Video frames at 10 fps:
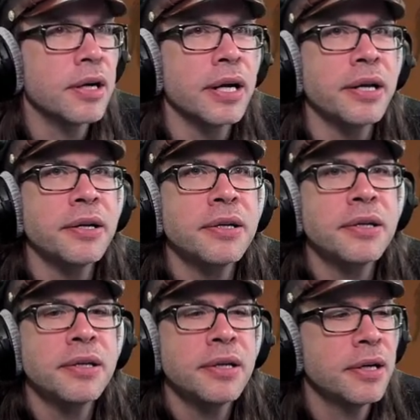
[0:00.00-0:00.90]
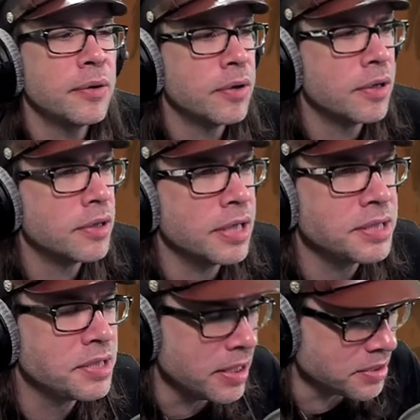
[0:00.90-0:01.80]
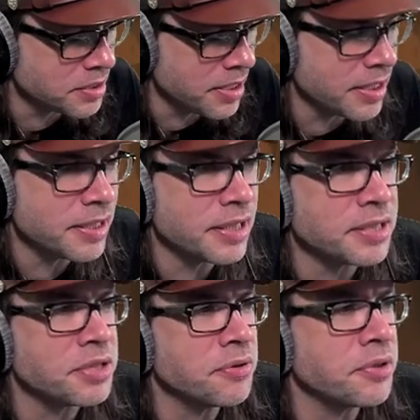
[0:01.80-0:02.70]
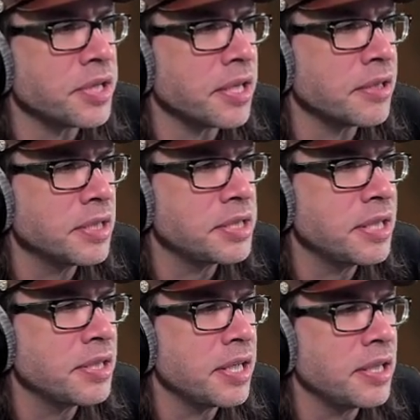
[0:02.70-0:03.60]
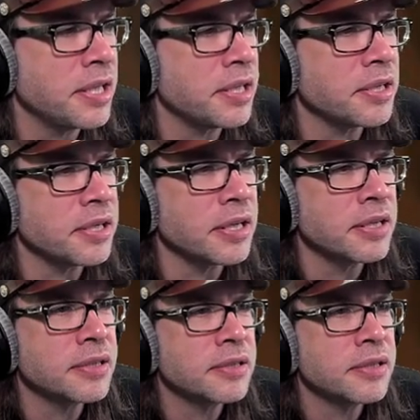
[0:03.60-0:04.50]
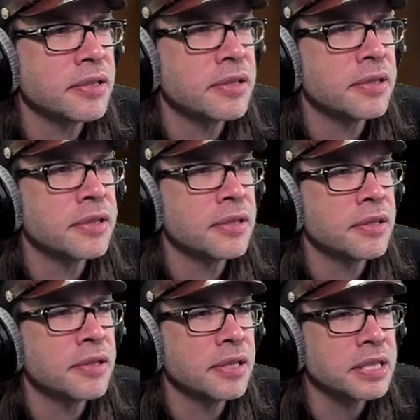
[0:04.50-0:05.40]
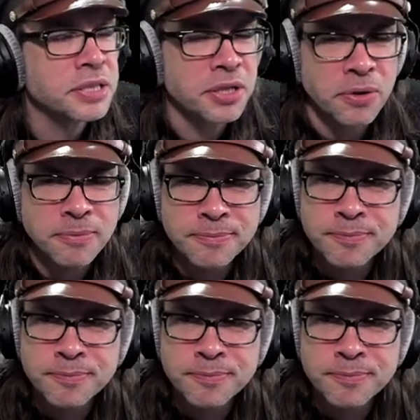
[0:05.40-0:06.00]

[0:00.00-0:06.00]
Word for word: All right. Let's not stay on Al Sundan. Let's get the hell out of here. Let's go.